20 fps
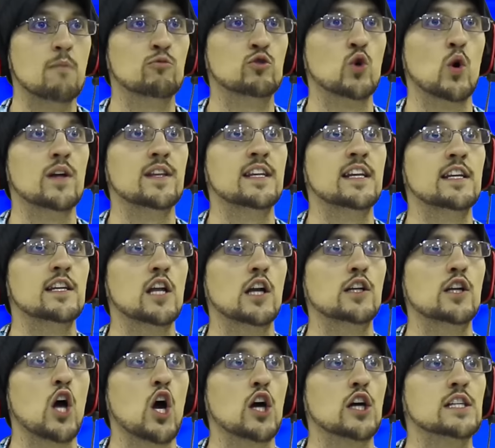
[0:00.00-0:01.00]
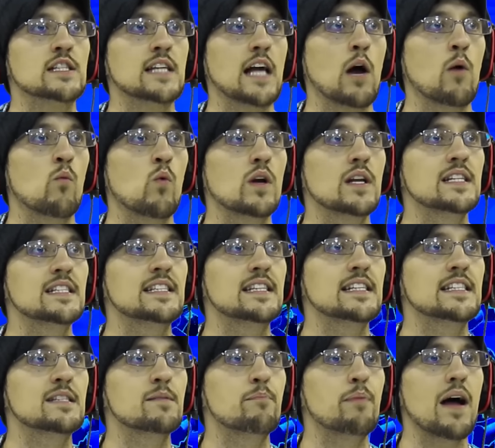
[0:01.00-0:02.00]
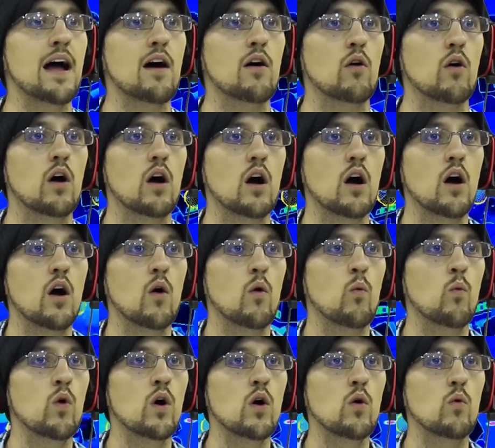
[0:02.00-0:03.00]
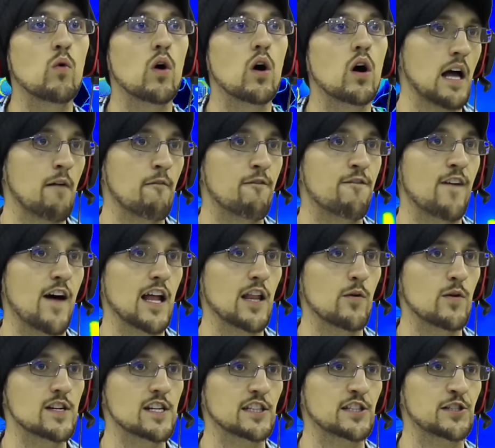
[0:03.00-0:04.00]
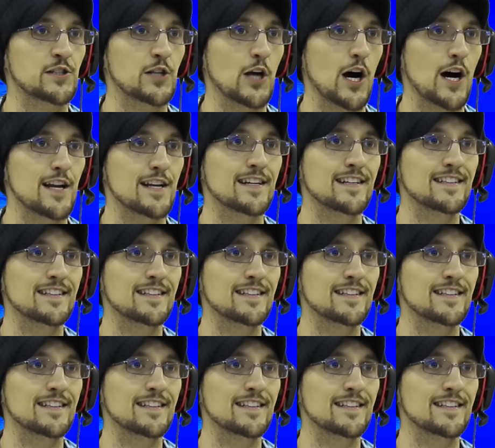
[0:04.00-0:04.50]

I'm joining the dark side. What is this about? Whoa, I'm following a stud.